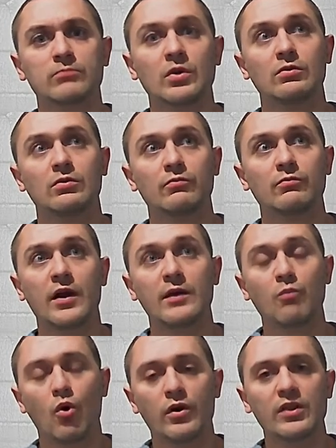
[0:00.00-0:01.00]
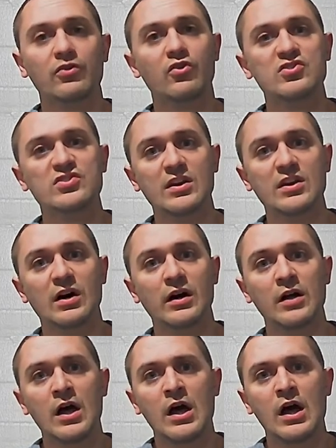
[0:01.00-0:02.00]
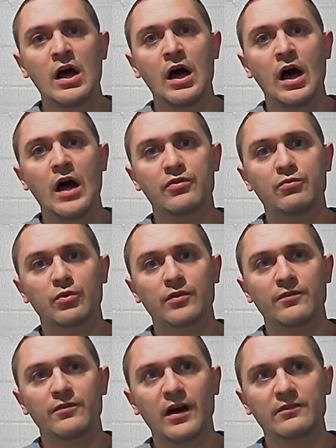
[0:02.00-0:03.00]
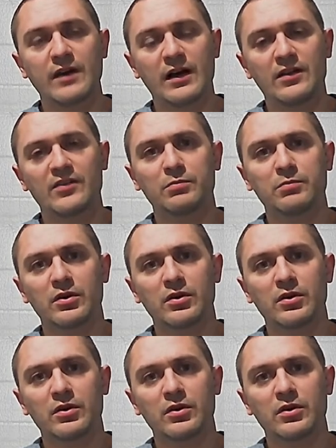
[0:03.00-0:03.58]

Friday morning, Thursday night, I threw the 5 gallons of beer